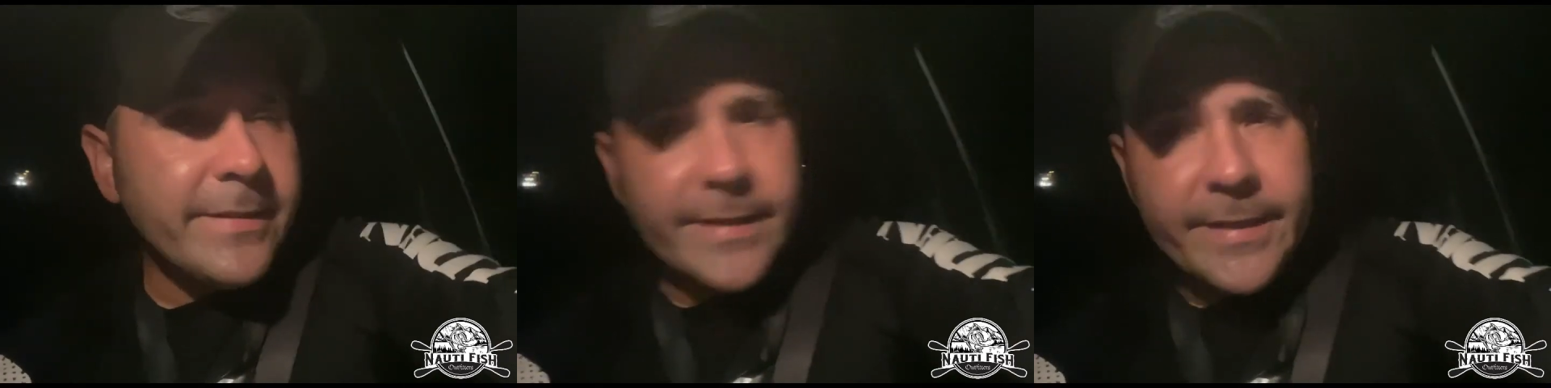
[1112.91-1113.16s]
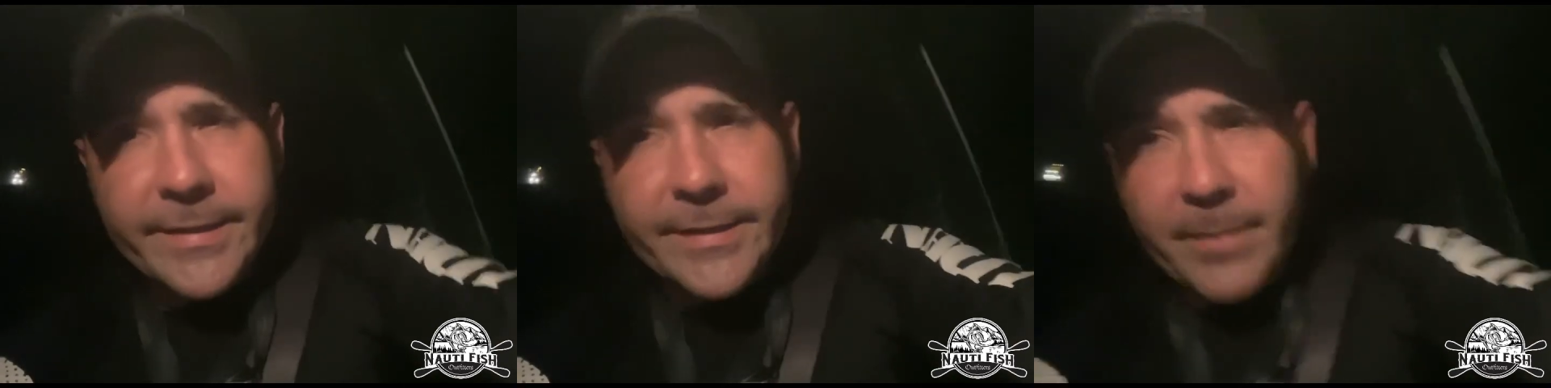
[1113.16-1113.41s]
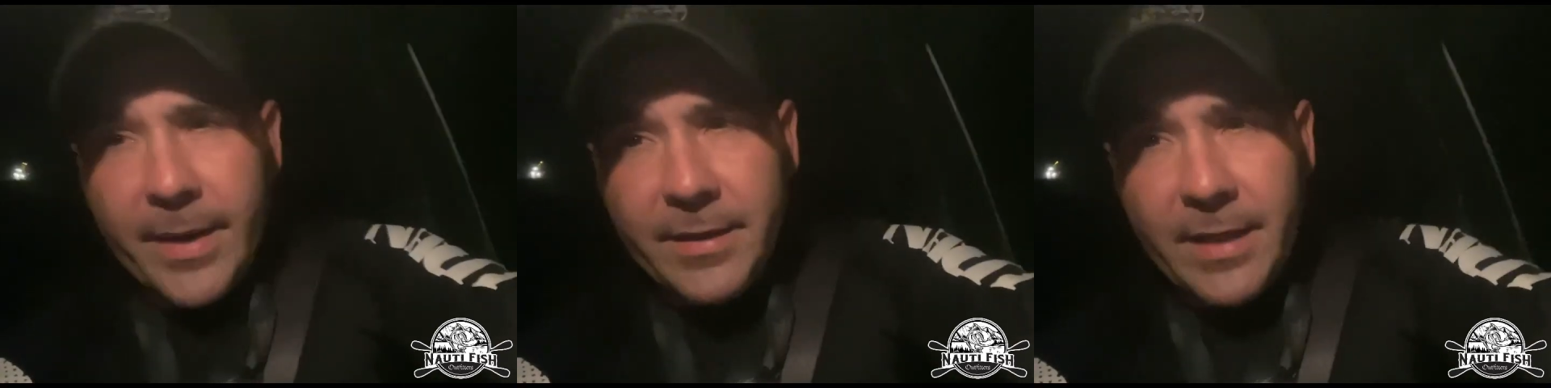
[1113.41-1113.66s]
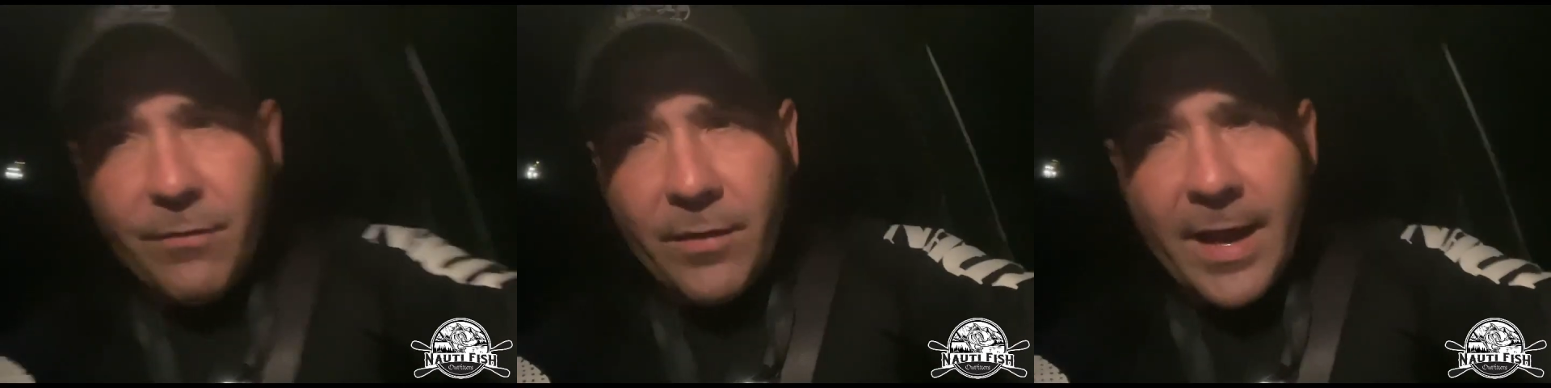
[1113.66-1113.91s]
isn't my
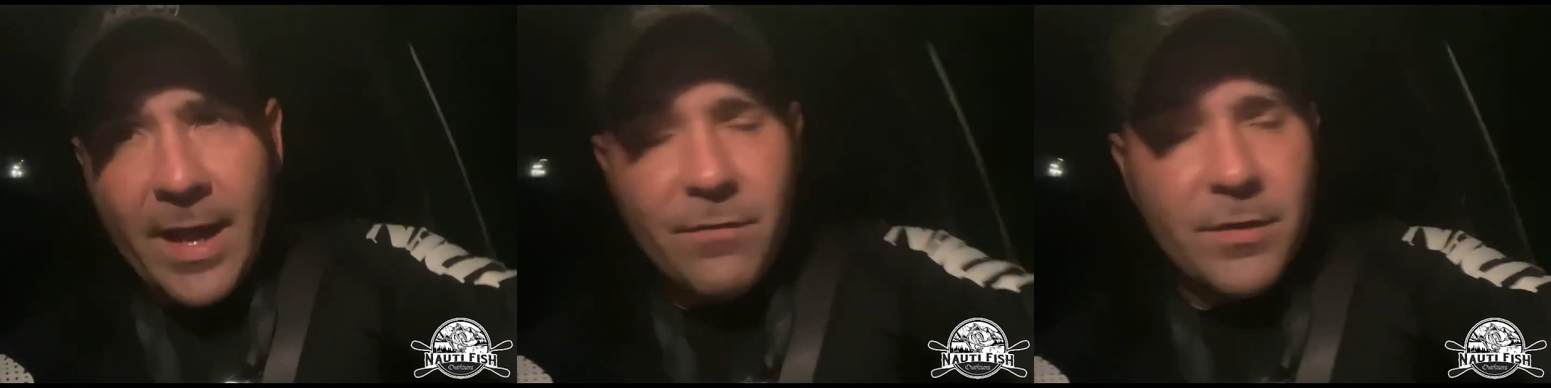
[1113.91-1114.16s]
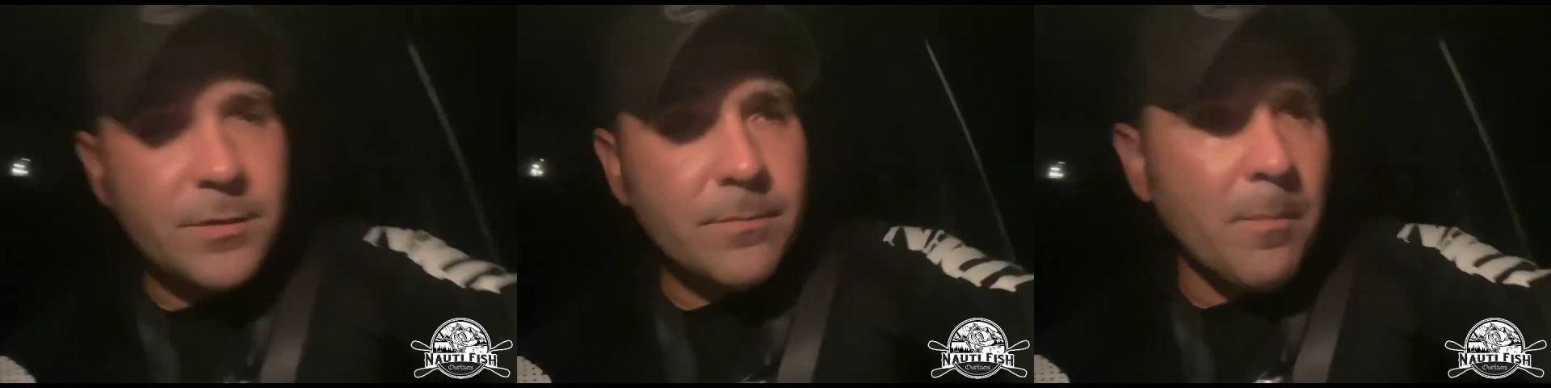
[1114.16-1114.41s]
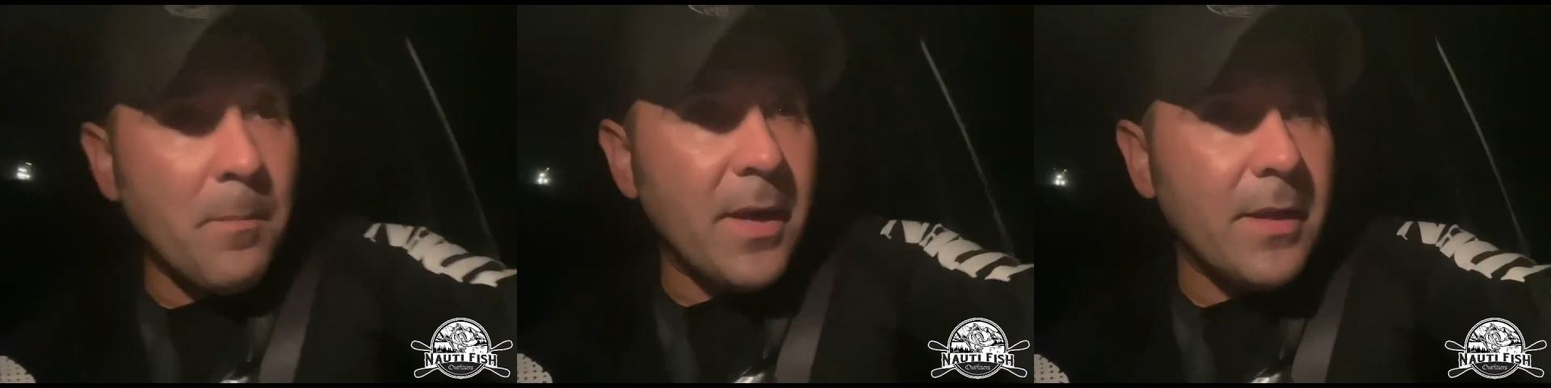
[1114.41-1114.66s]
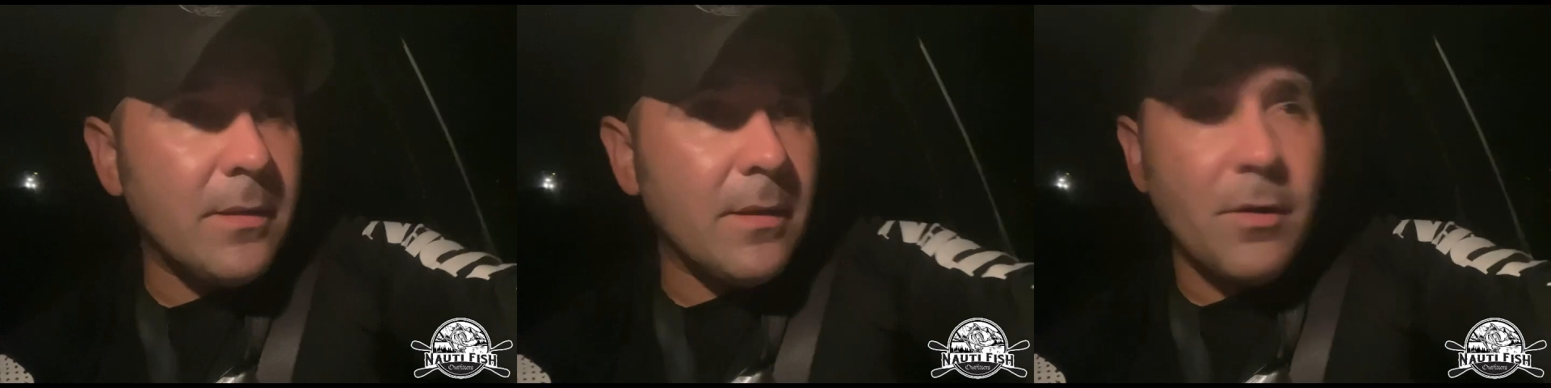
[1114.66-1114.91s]
thing for kayak fishing,
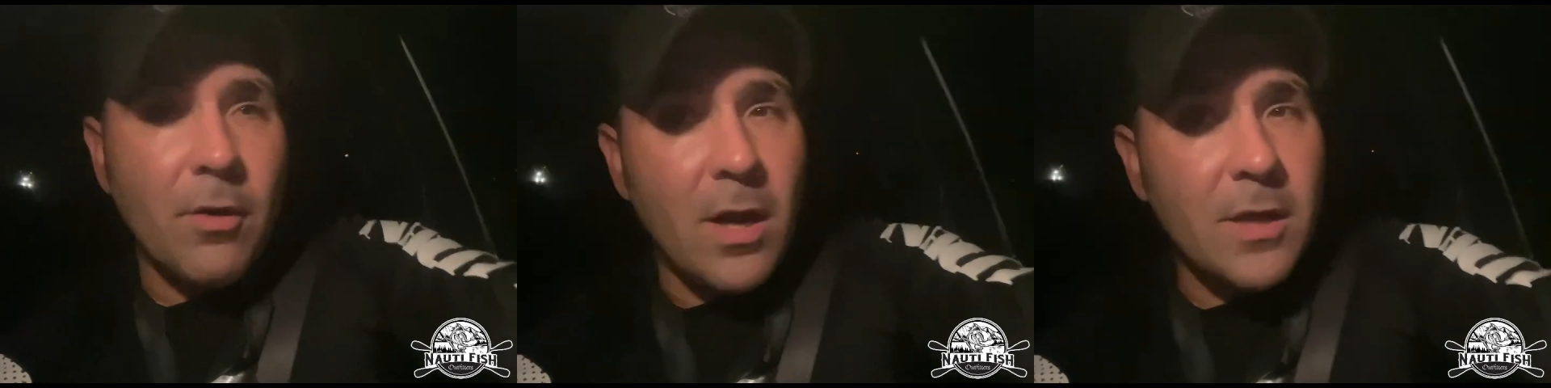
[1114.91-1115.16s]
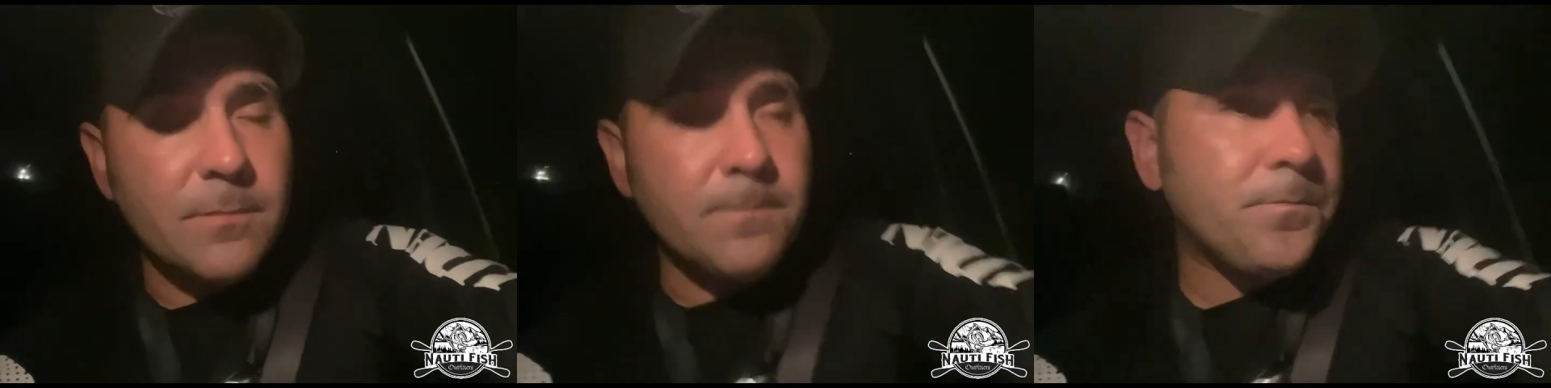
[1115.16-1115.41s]
but they're awesome.